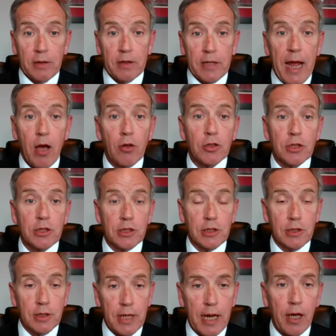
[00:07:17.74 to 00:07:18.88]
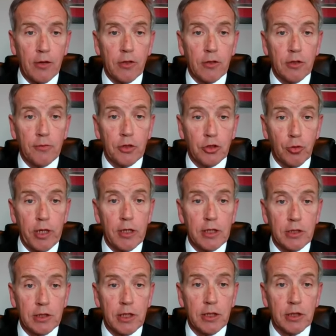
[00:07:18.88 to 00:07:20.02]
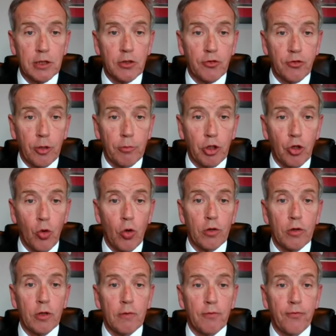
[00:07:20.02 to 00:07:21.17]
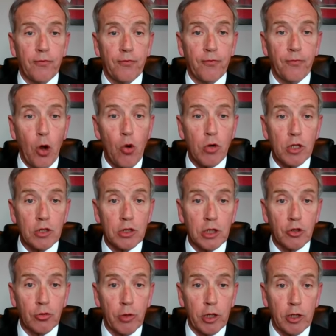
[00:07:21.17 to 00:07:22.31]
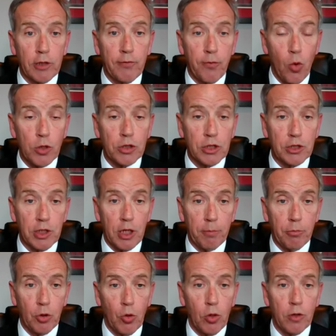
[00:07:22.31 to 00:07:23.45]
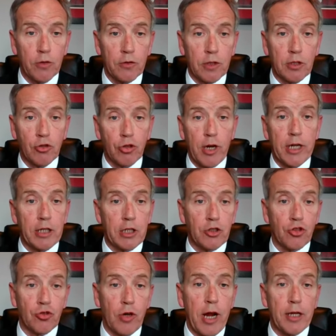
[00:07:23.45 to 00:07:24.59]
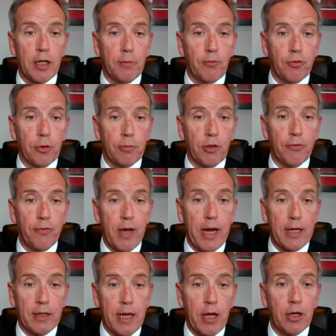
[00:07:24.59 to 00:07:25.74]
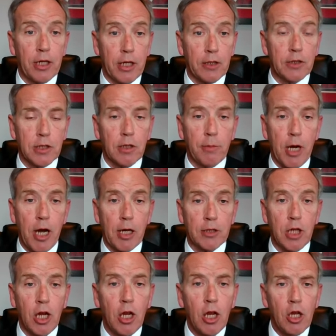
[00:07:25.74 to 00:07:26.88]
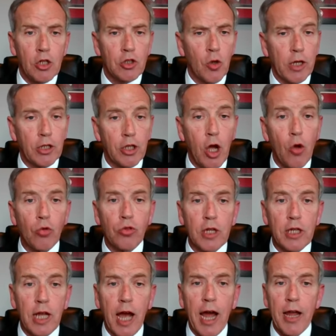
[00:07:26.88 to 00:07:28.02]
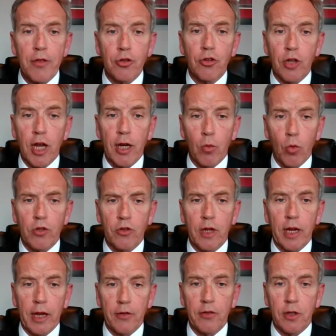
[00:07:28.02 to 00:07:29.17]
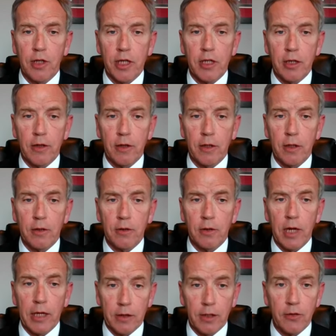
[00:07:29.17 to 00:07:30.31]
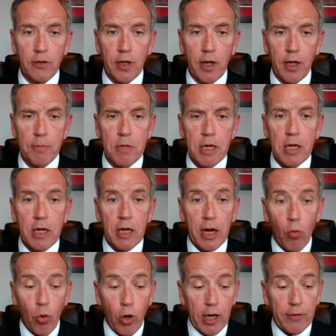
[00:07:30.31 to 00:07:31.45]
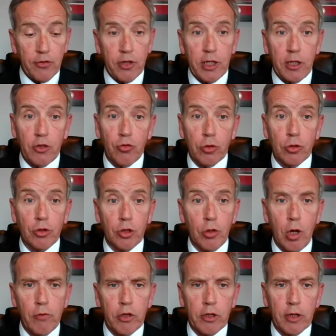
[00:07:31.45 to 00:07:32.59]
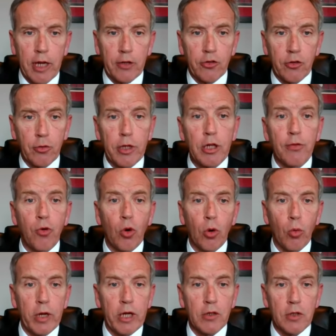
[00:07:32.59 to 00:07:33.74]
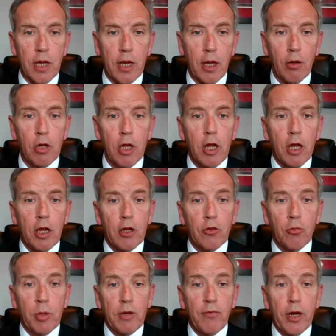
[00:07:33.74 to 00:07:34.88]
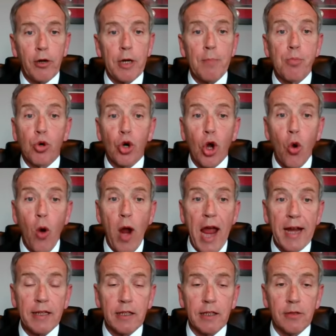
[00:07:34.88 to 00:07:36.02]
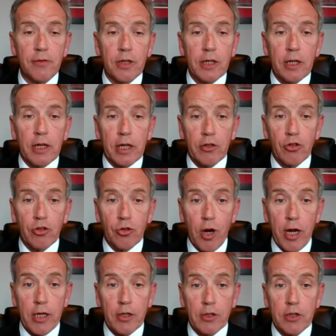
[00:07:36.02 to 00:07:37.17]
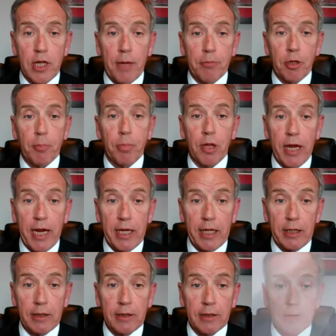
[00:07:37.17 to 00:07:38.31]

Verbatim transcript: thousands and thousands of Israeli citizens from the north, focus Israeli forces up north to try to distract them from the fight down against Hamas. So I don't think either side wants to escalate it to this at this time. And what I've seen Israel do over the last three to four weeks now is be very proactive and trying to stop the planning